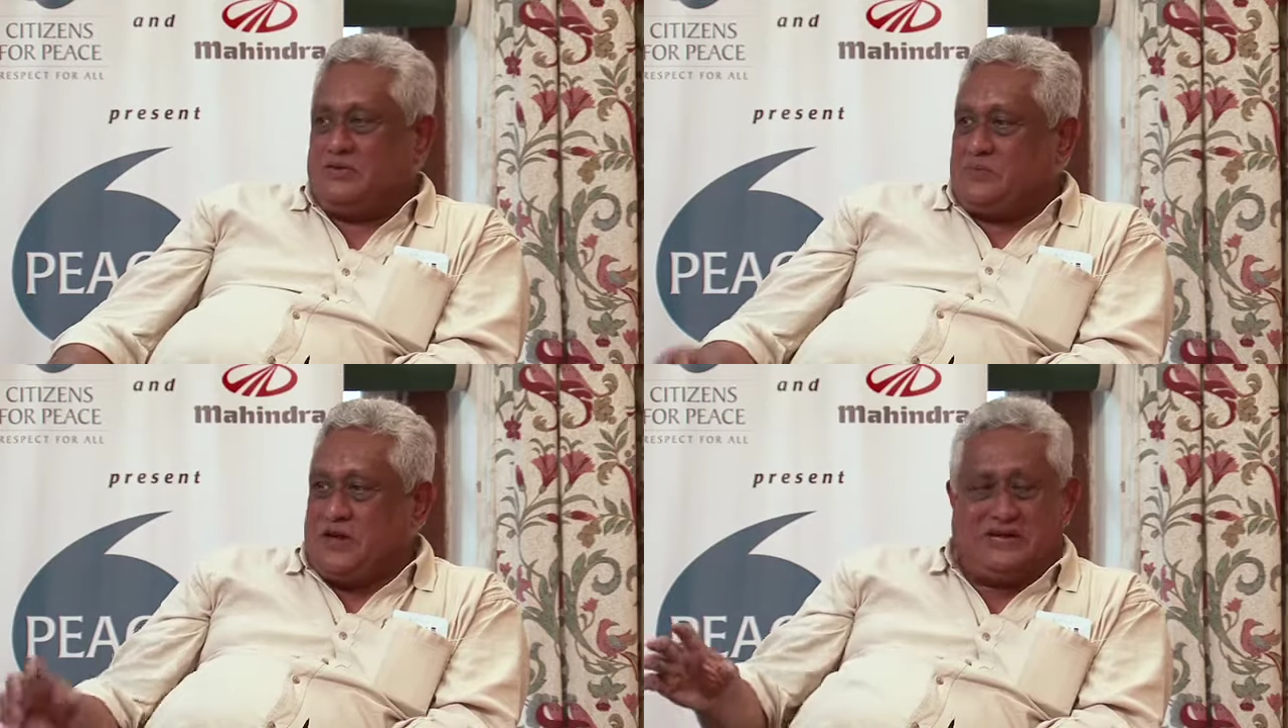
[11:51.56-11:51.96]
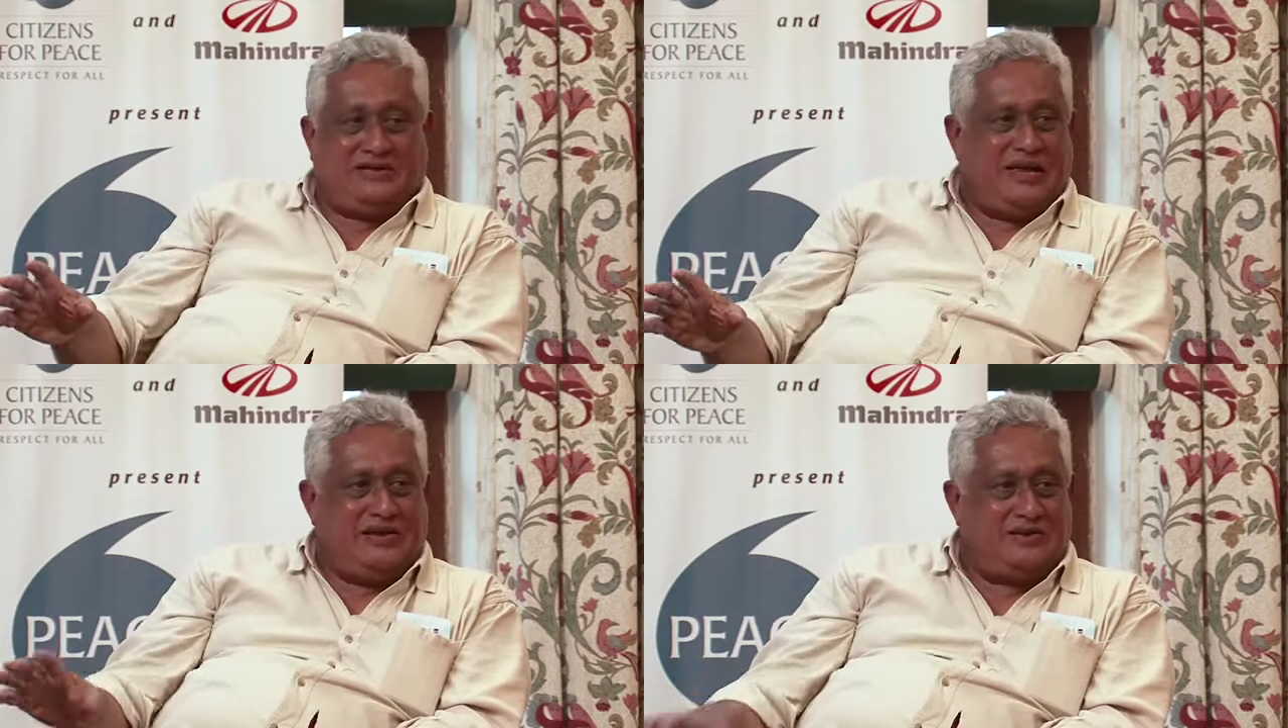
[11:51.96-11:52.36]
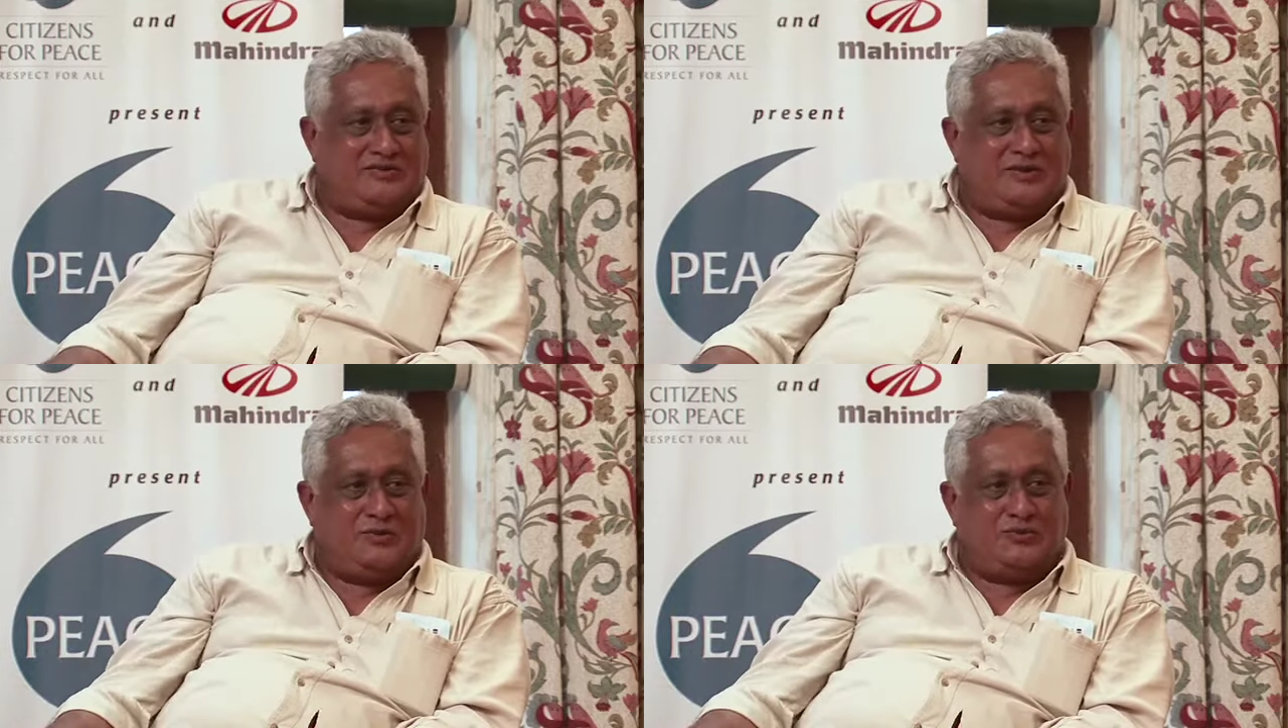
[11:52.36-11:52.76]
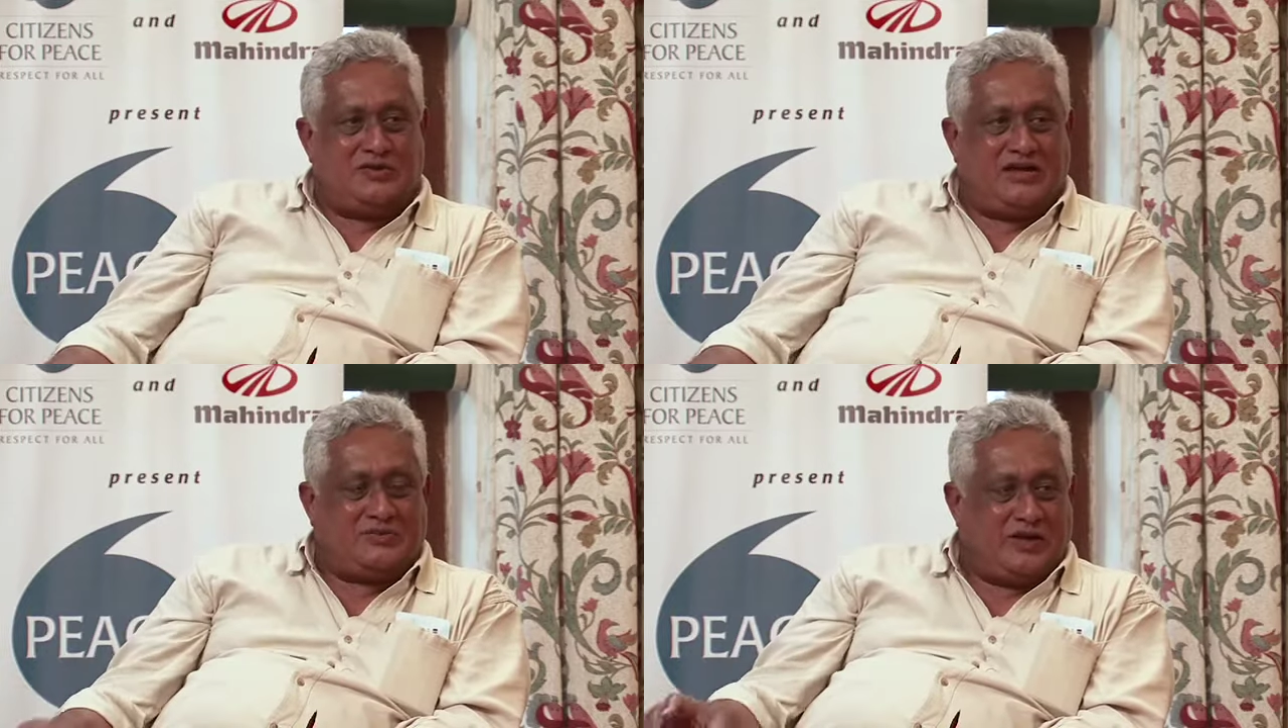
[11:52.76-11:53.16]
spending 10 years in
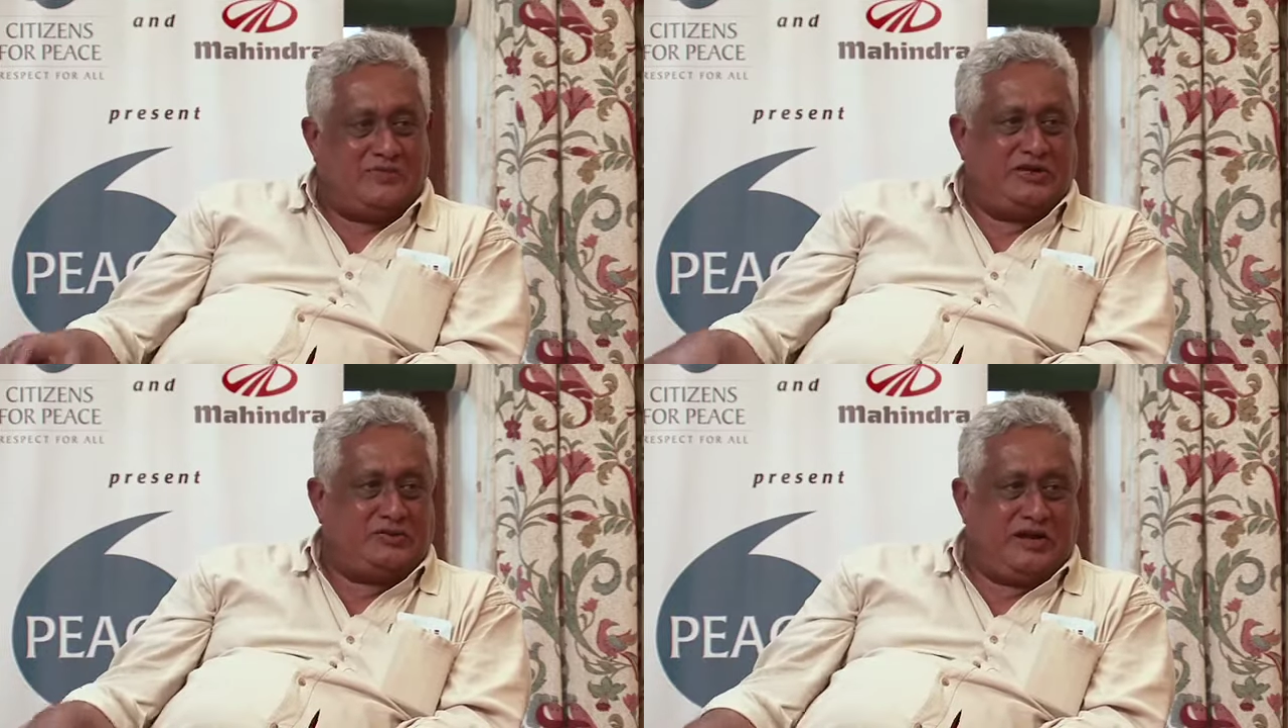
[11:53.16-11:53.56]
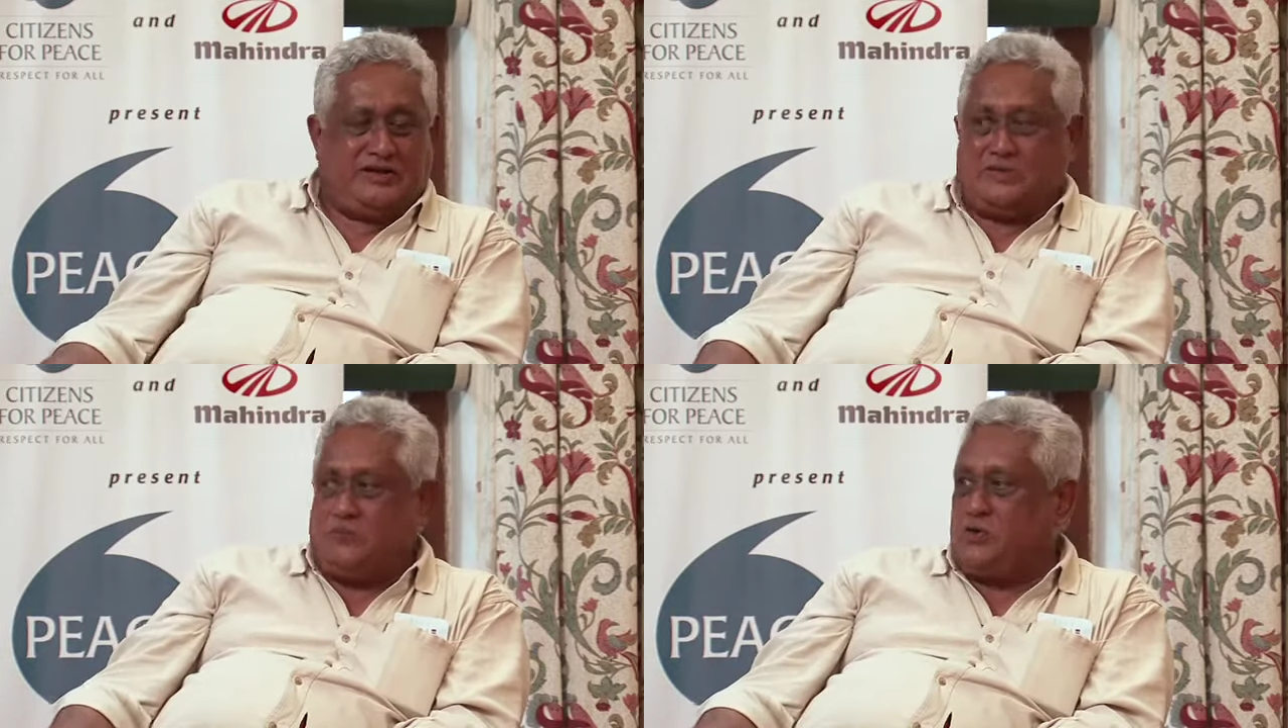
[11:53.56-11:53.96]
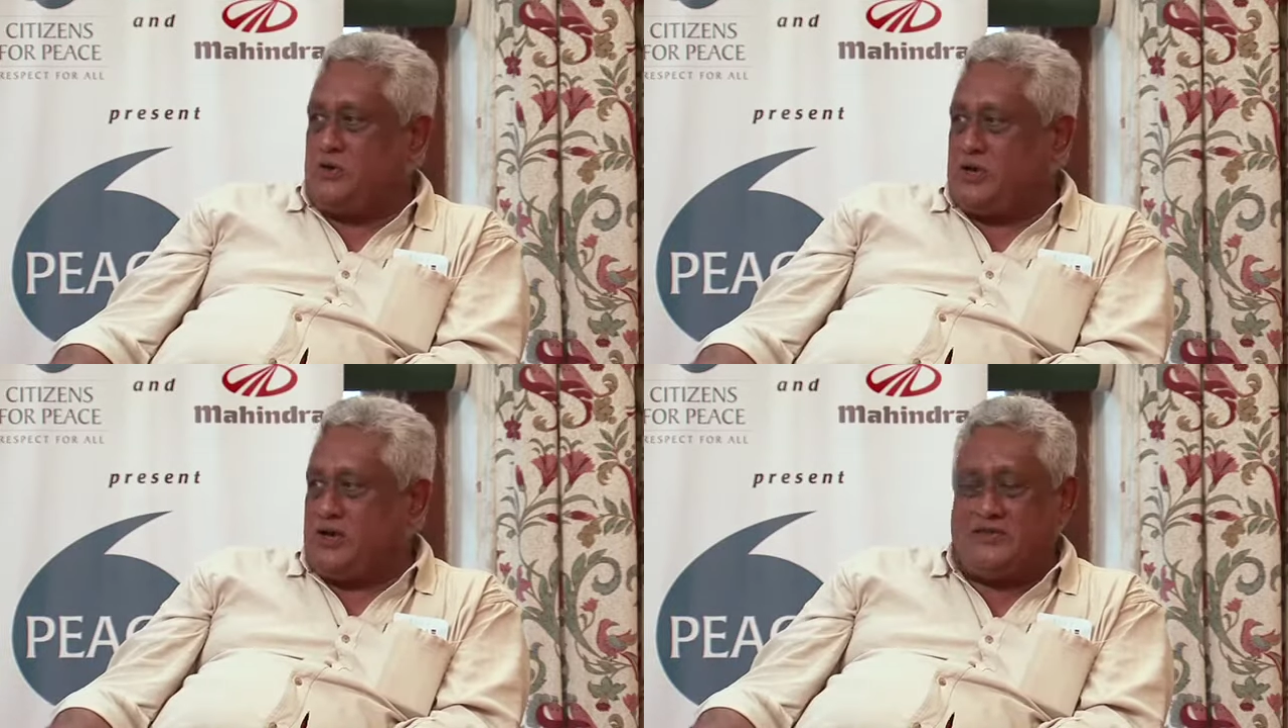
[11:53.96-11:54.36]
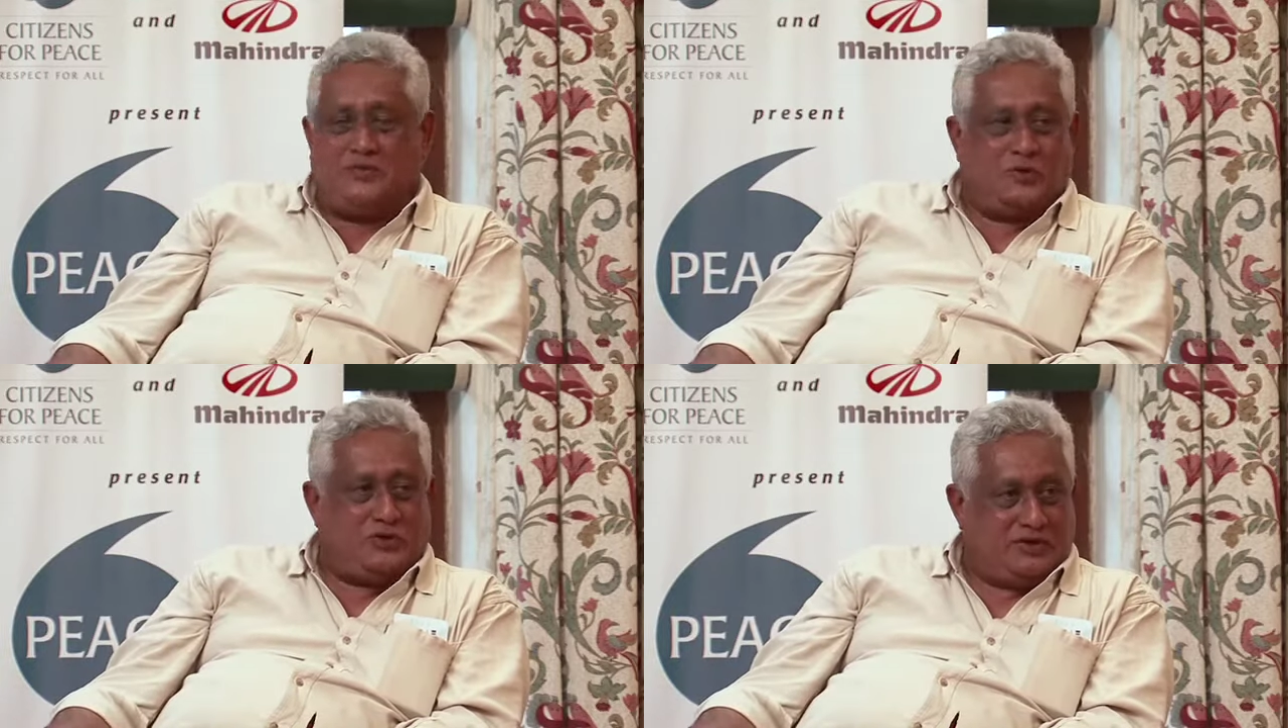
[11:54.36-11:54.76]
Gujarat where I went to write a book on Narendra
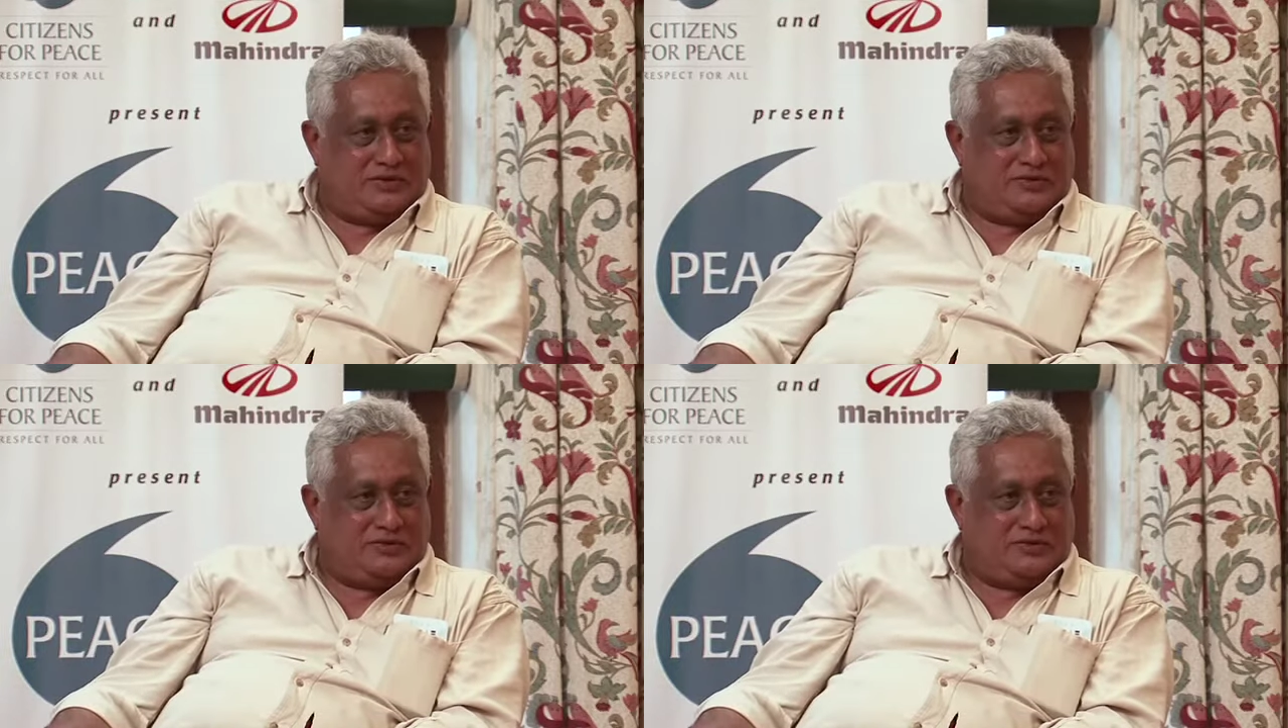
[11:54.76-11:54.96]
Modi.